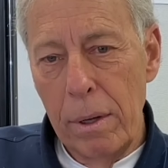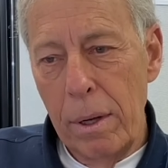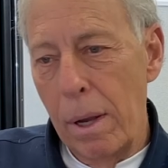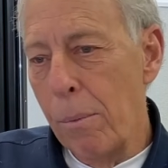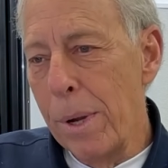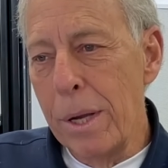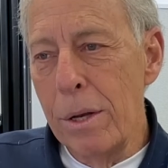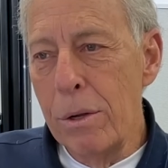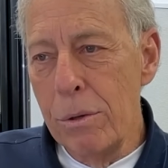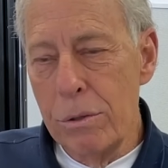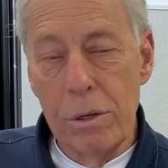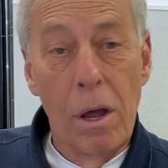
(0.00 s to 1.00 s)
And we can
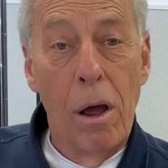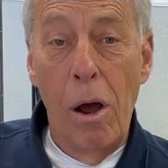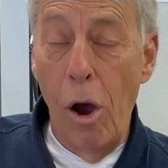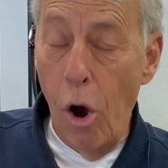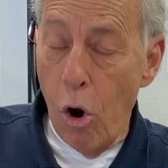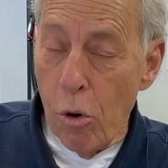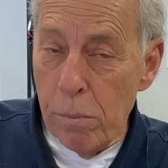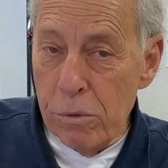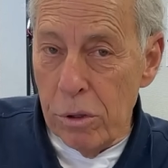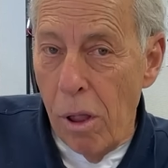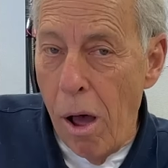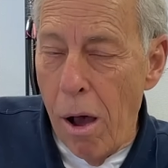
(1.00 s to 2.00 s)
use Ohm's
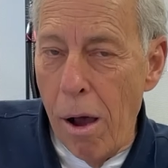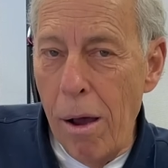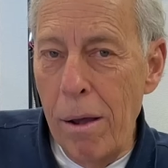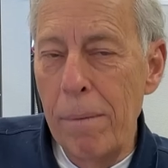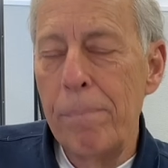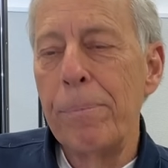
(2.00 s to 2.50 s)
law